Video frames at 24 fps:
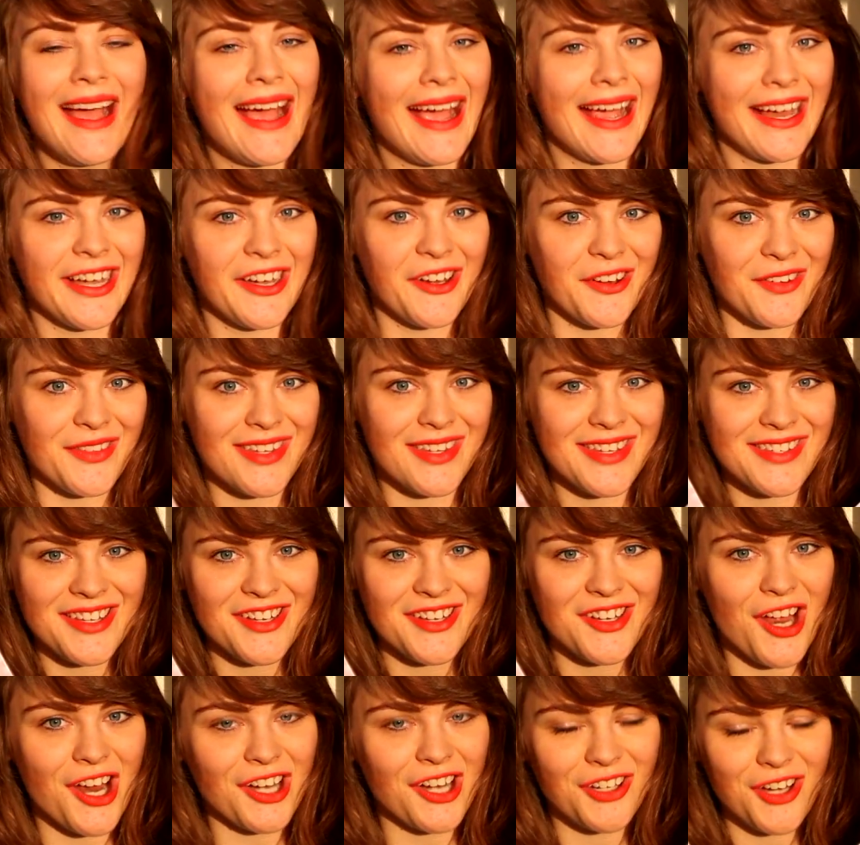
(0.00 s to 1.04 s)
I know, these are
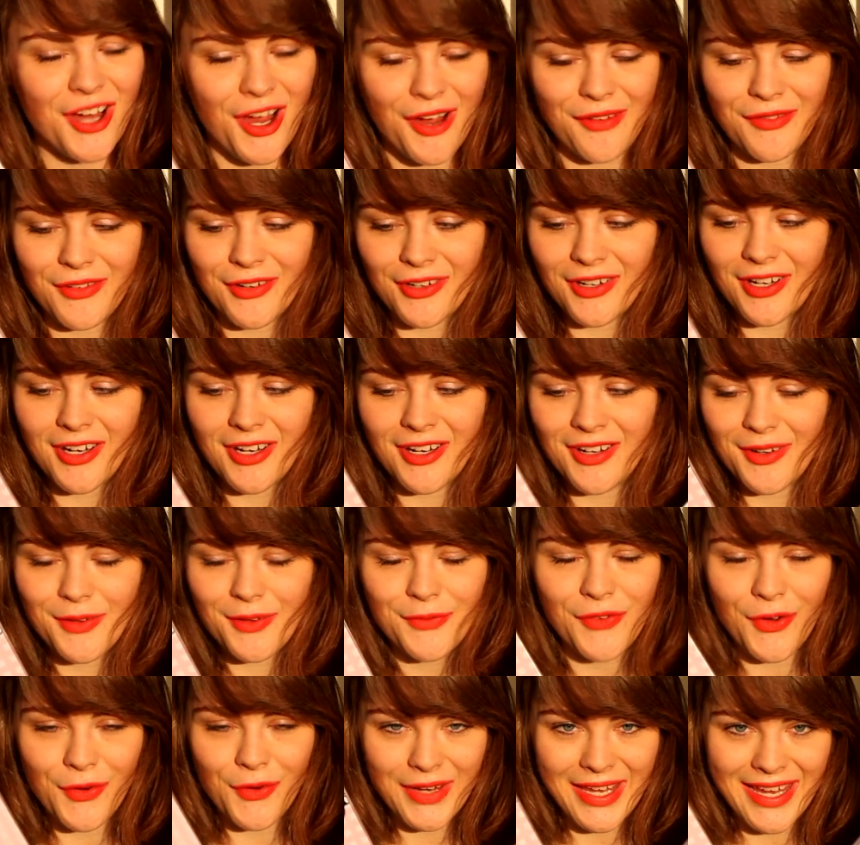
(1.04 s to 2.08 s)
not cover uh,
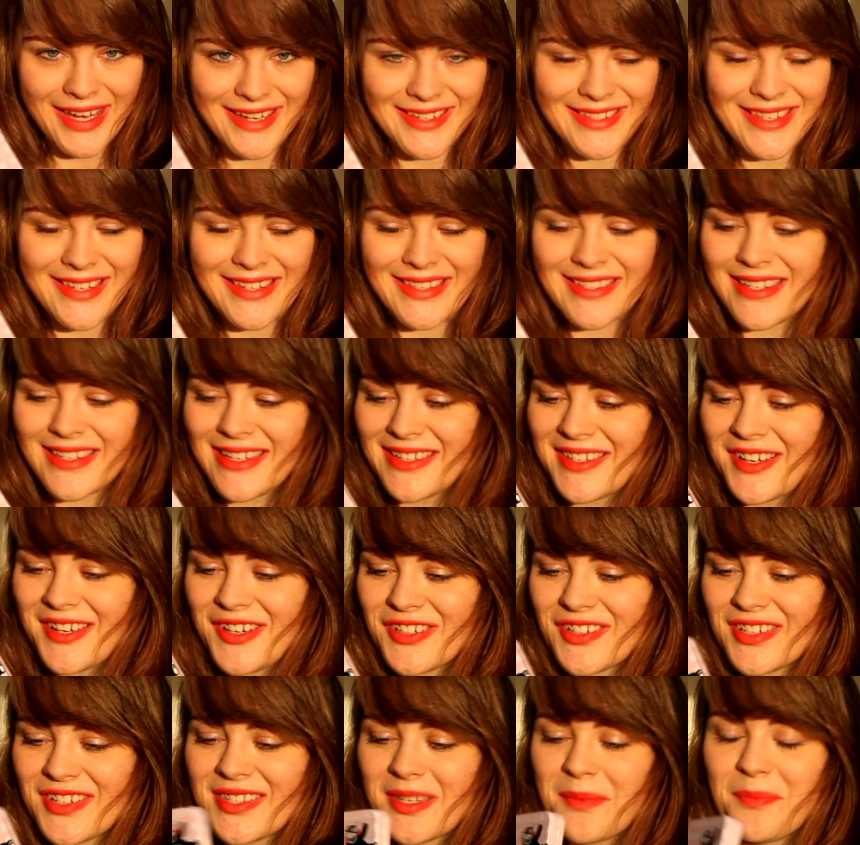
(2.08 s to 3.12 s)
phone cases. These are
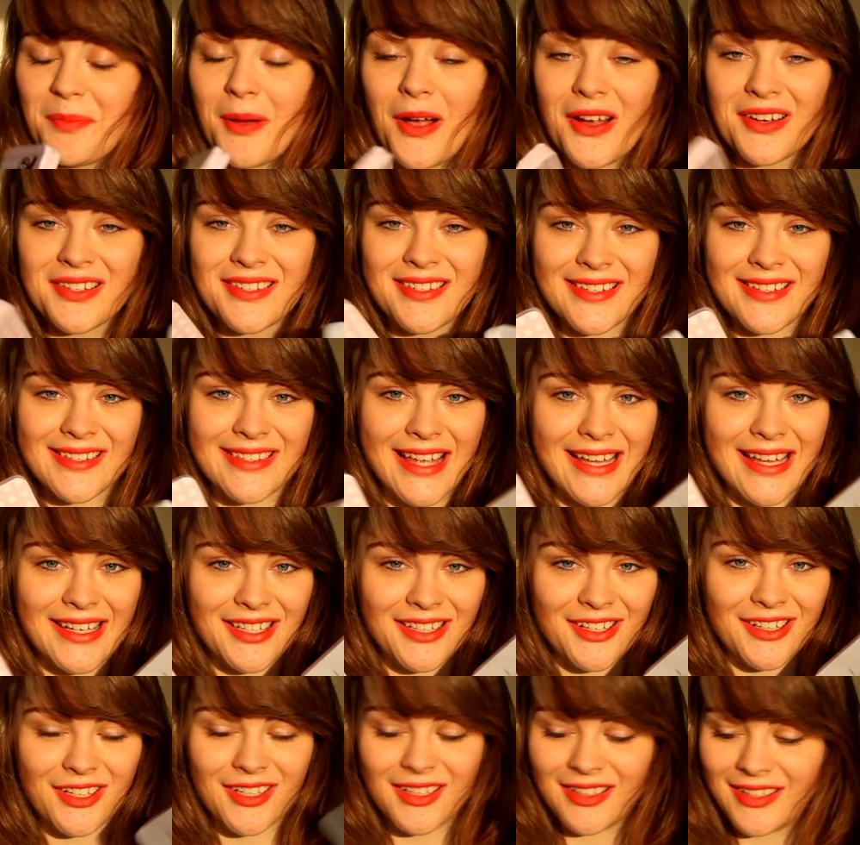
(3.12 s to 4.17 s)
just the boxes that
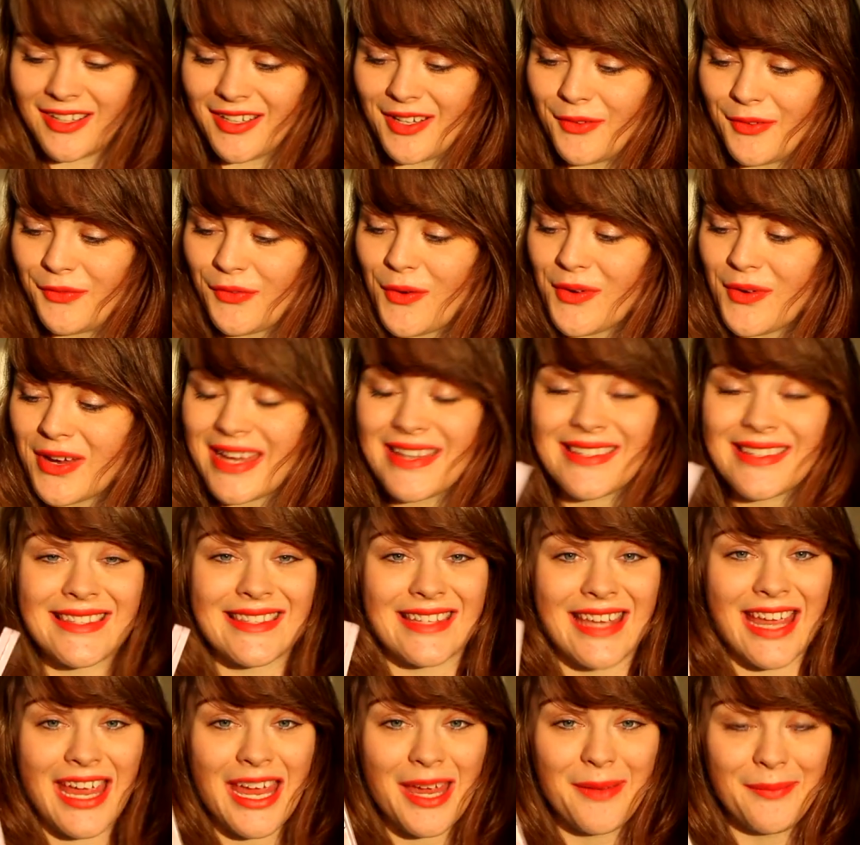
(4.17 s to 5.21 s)
the, the phone cases
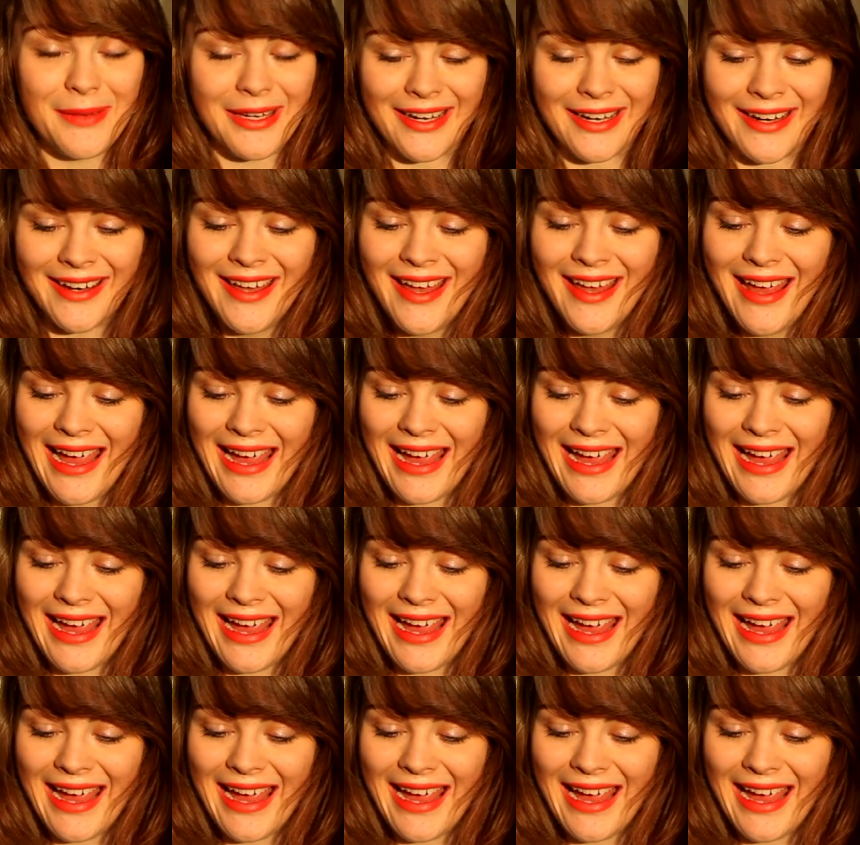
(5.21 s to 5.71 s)
came in.